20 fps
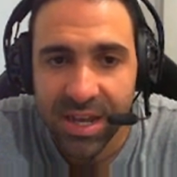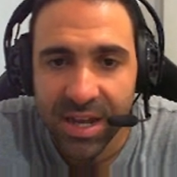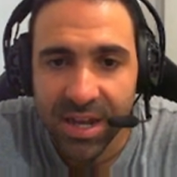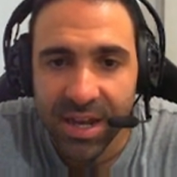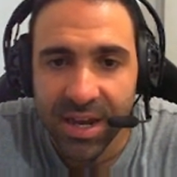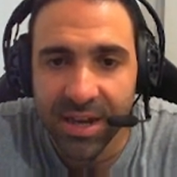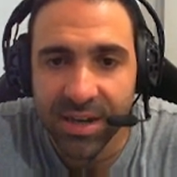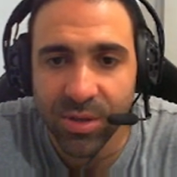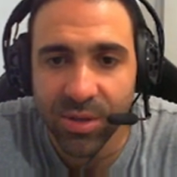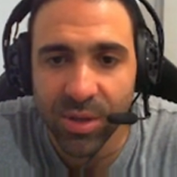
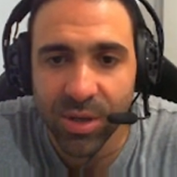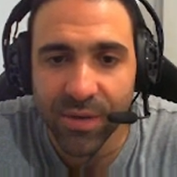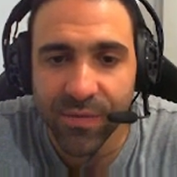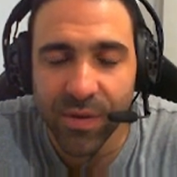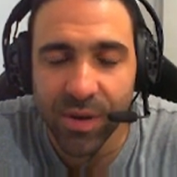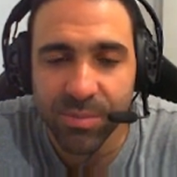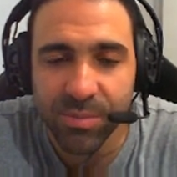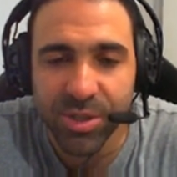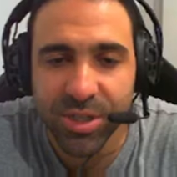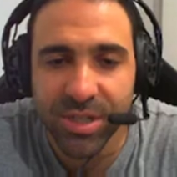and a lot of
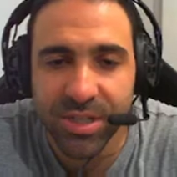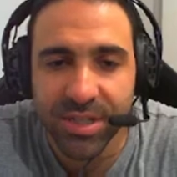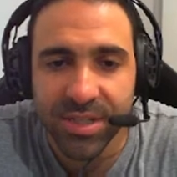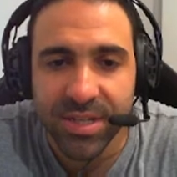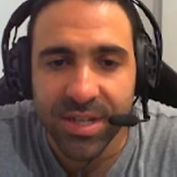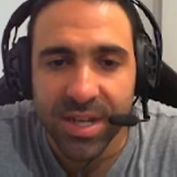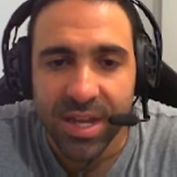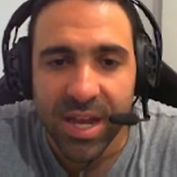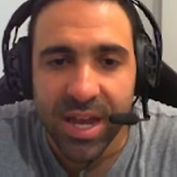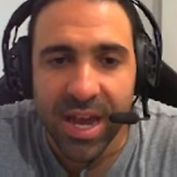
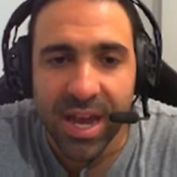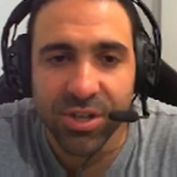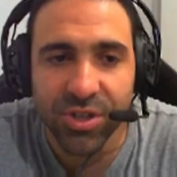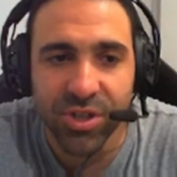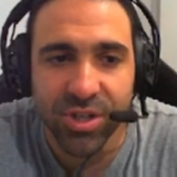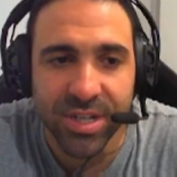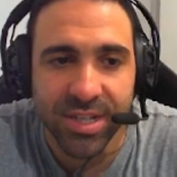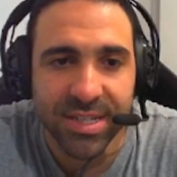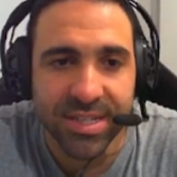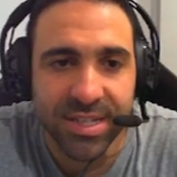options, as
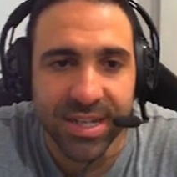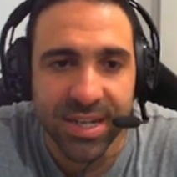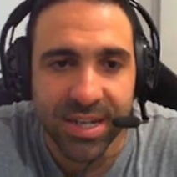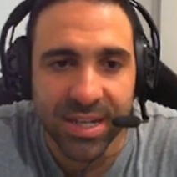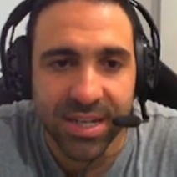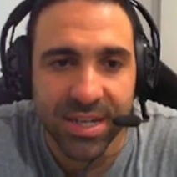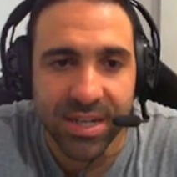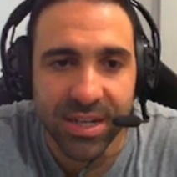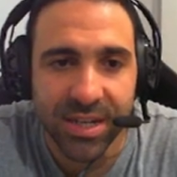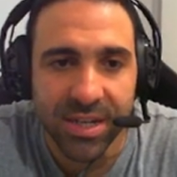you can see
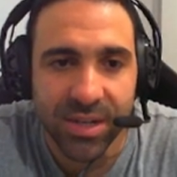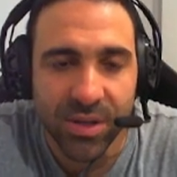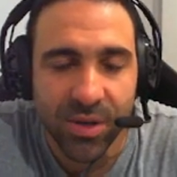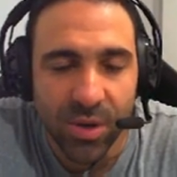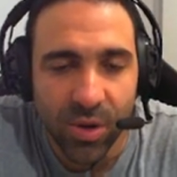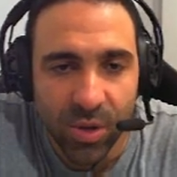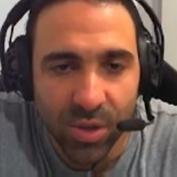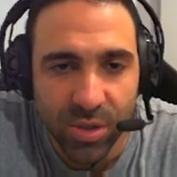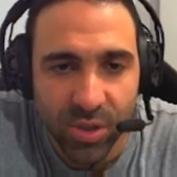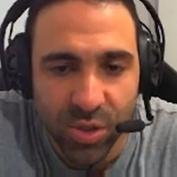here
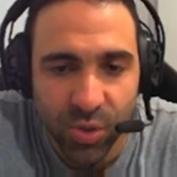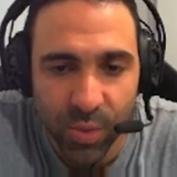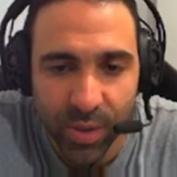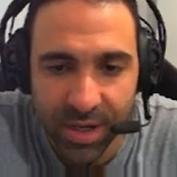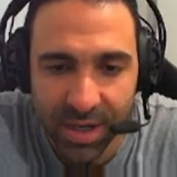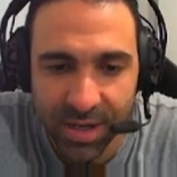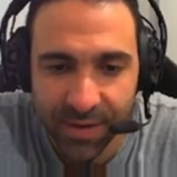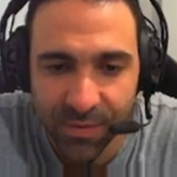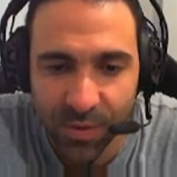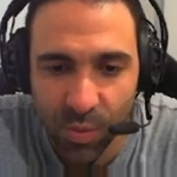on
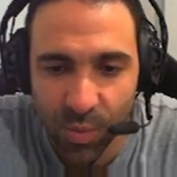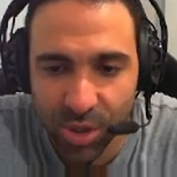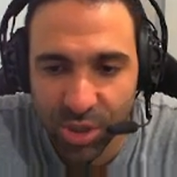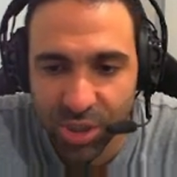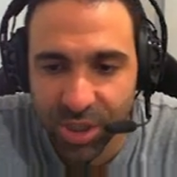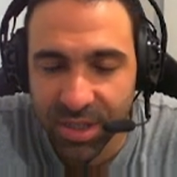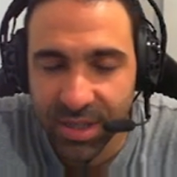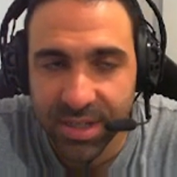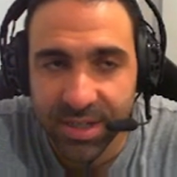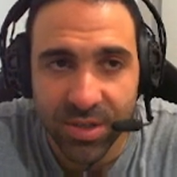Twitter if you're
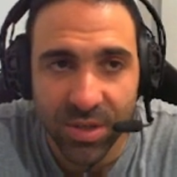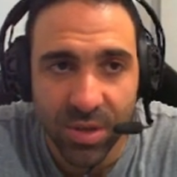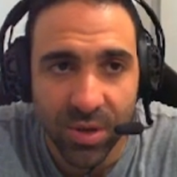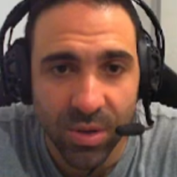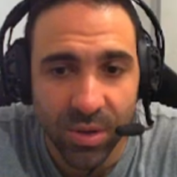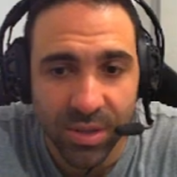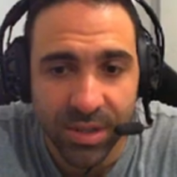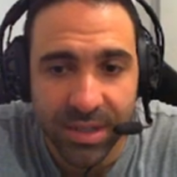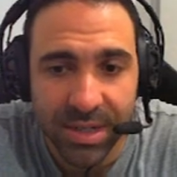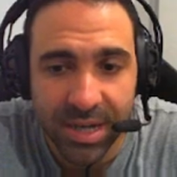watching this
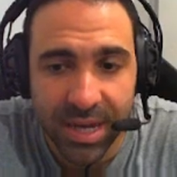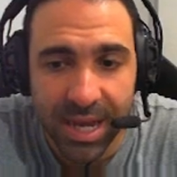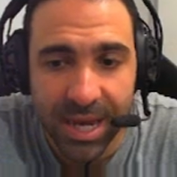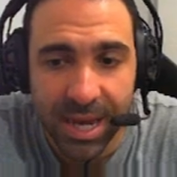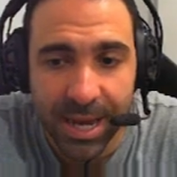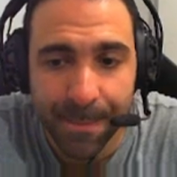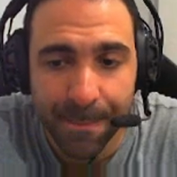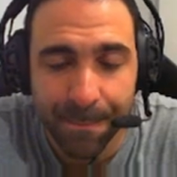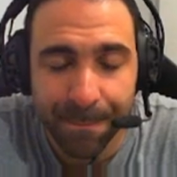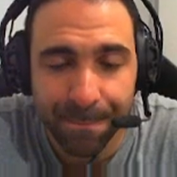on
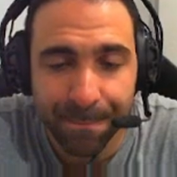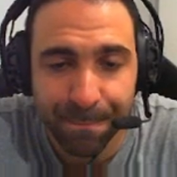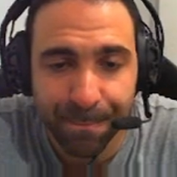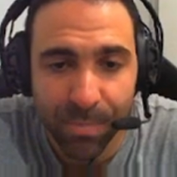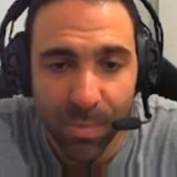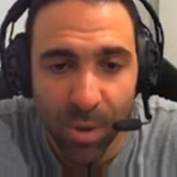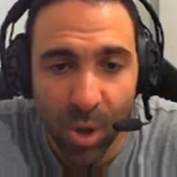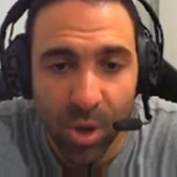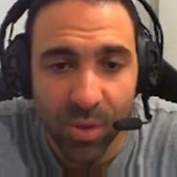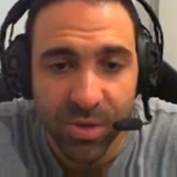
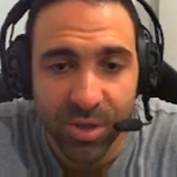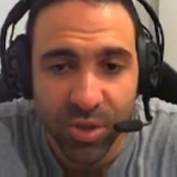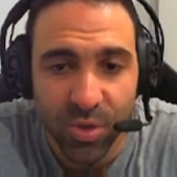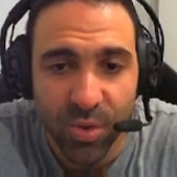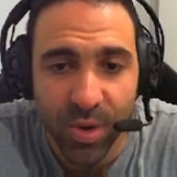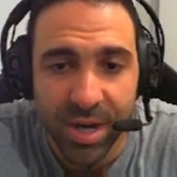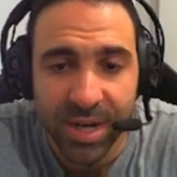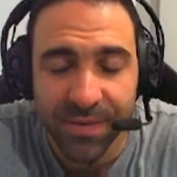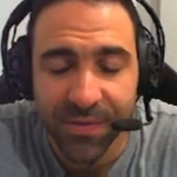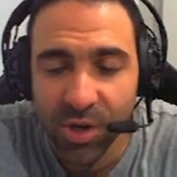the
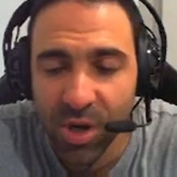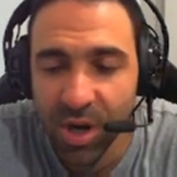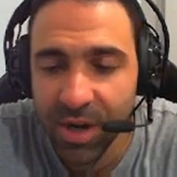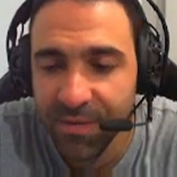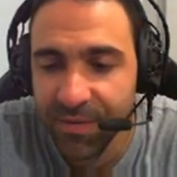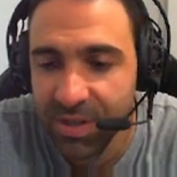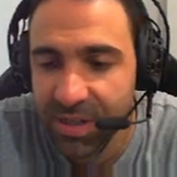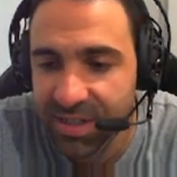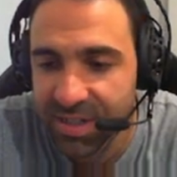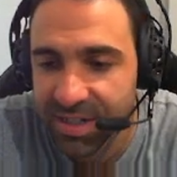screen. If you're not,
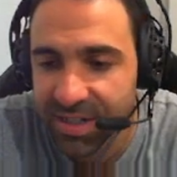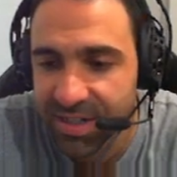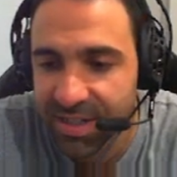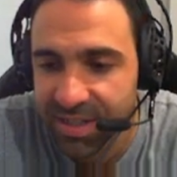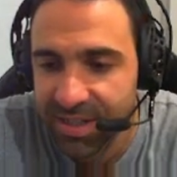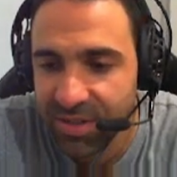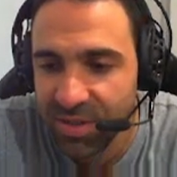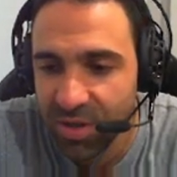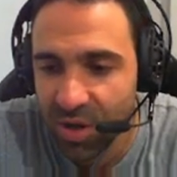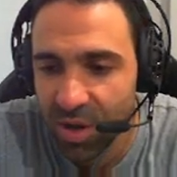if you're listening to
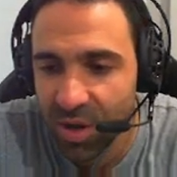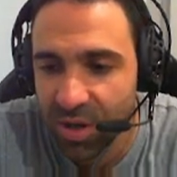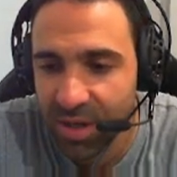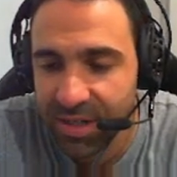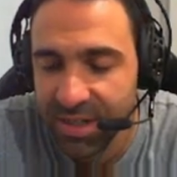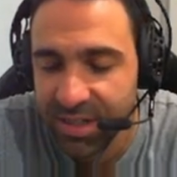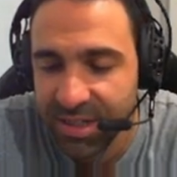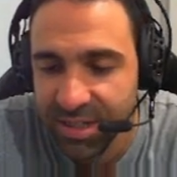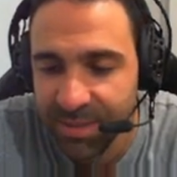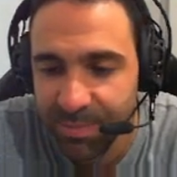this on
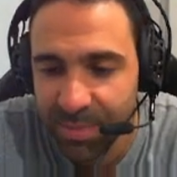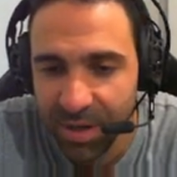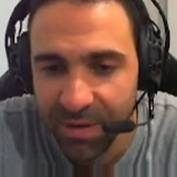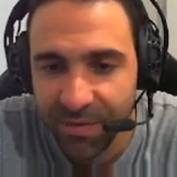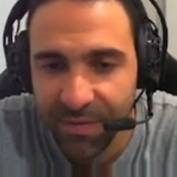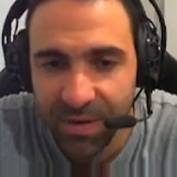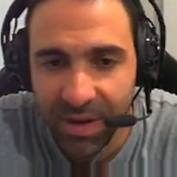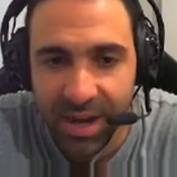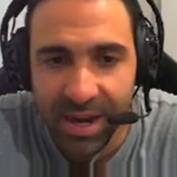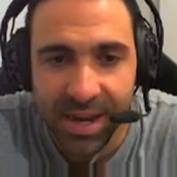
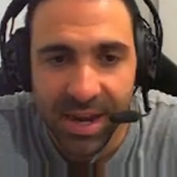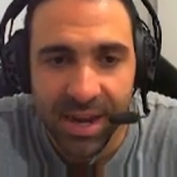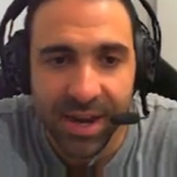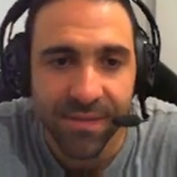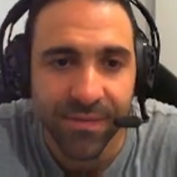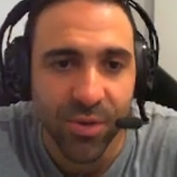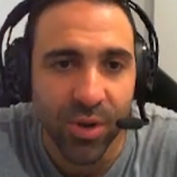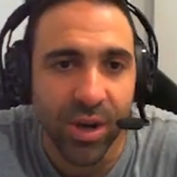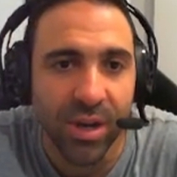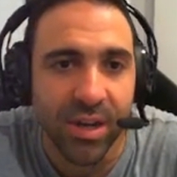Spotify,
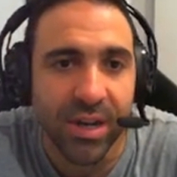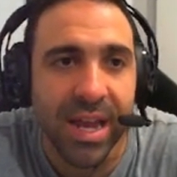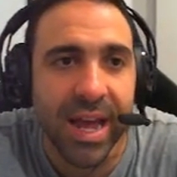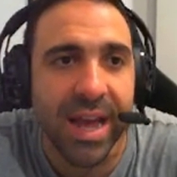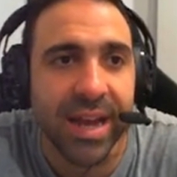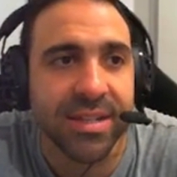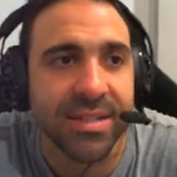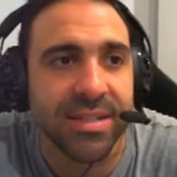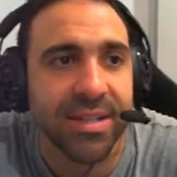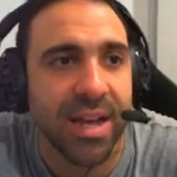I've got
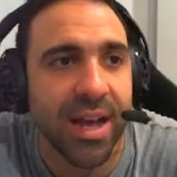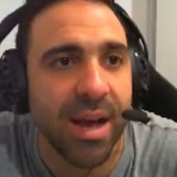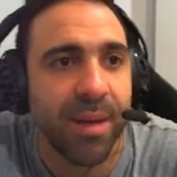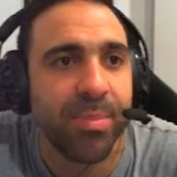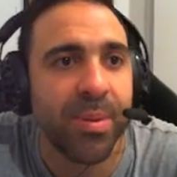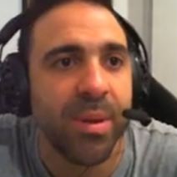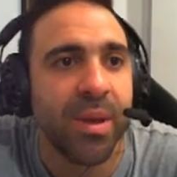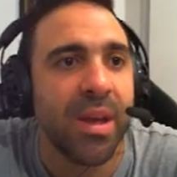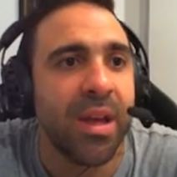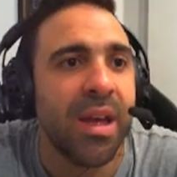X up
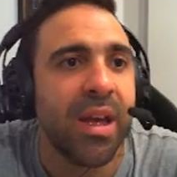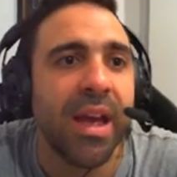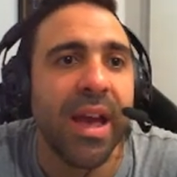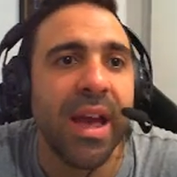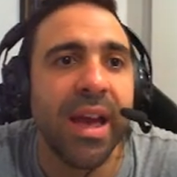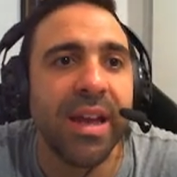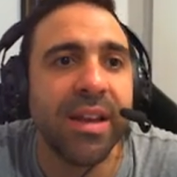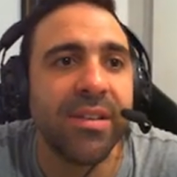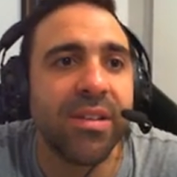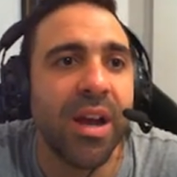
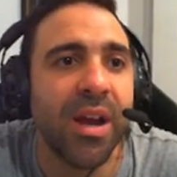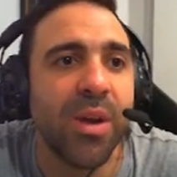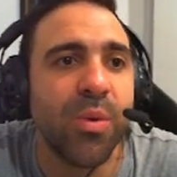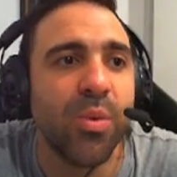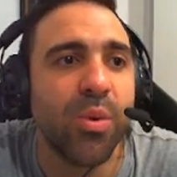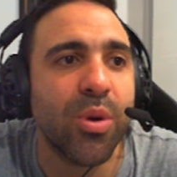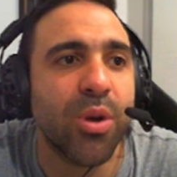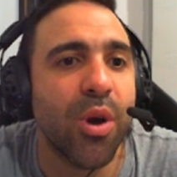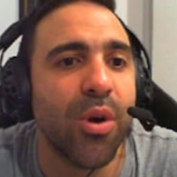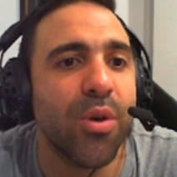and I
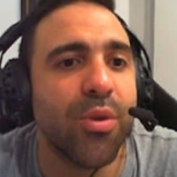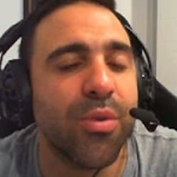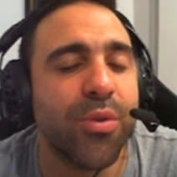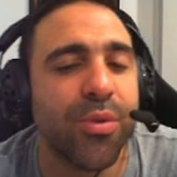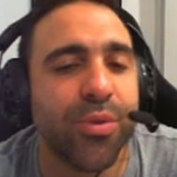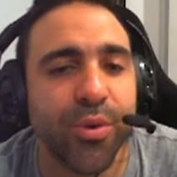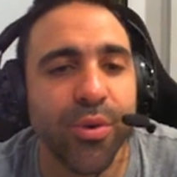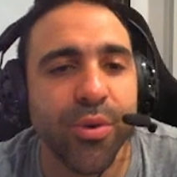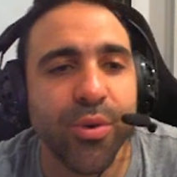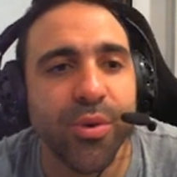will go
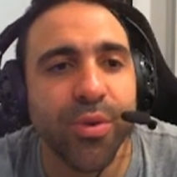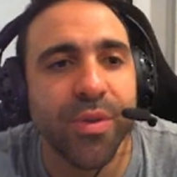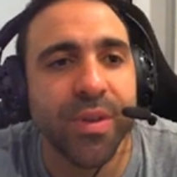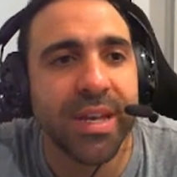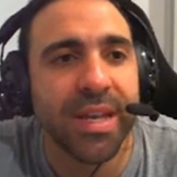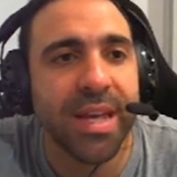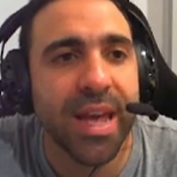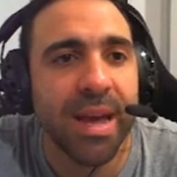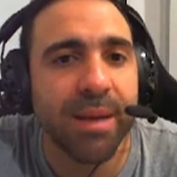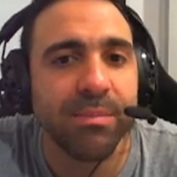through the
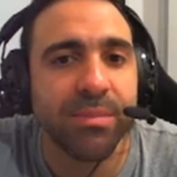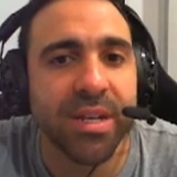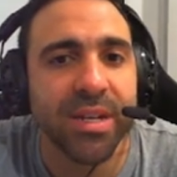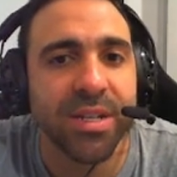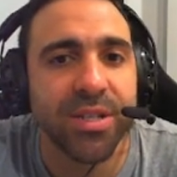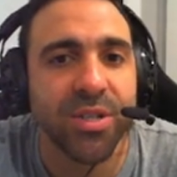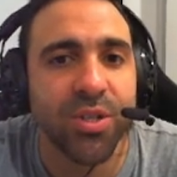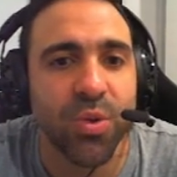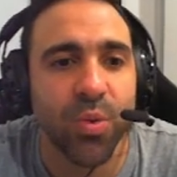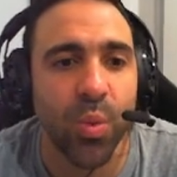GameDay
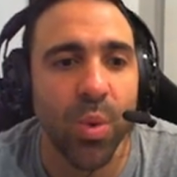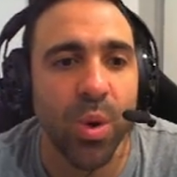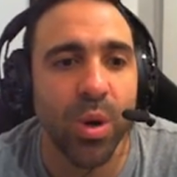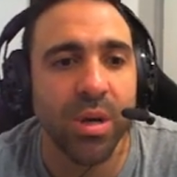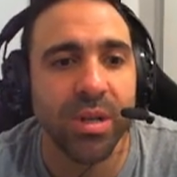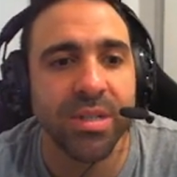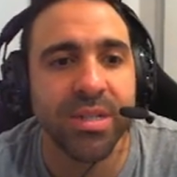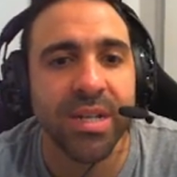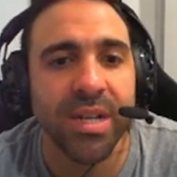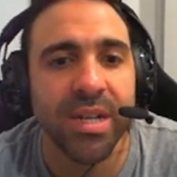Squad